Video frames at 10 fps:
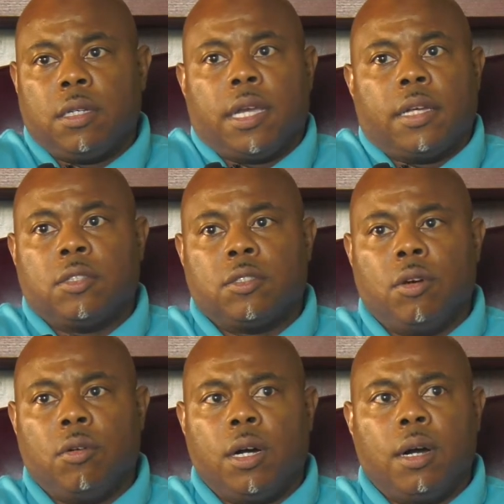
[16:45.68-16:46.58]
Yeah. So
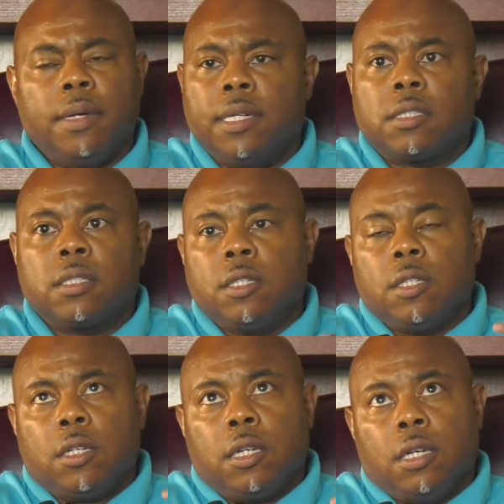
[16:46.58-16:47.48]

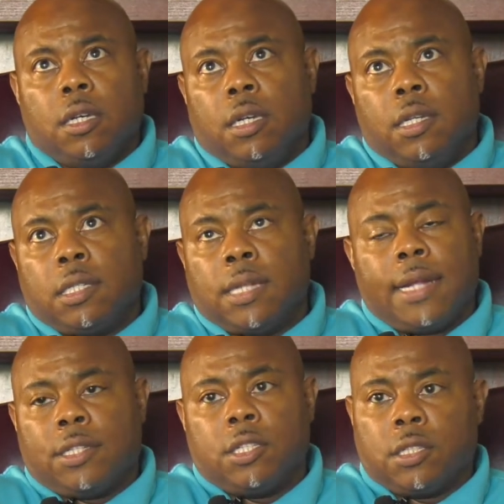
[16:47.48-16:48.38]
and it's
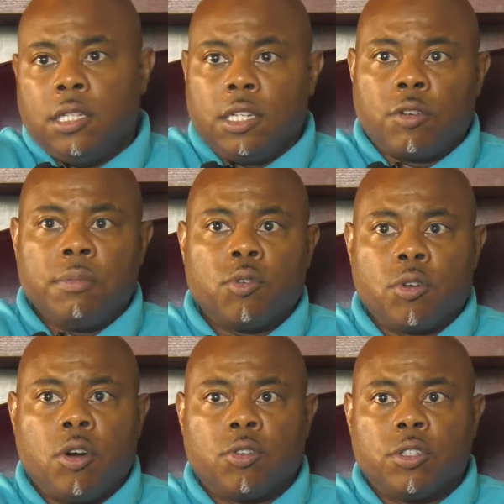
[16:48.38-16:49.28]
not just in the criminal
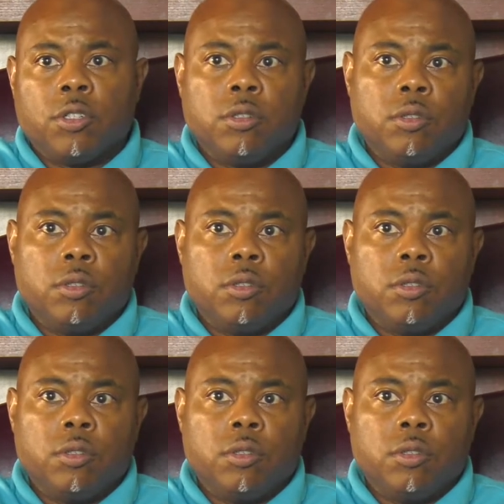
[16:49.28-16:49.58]
culture.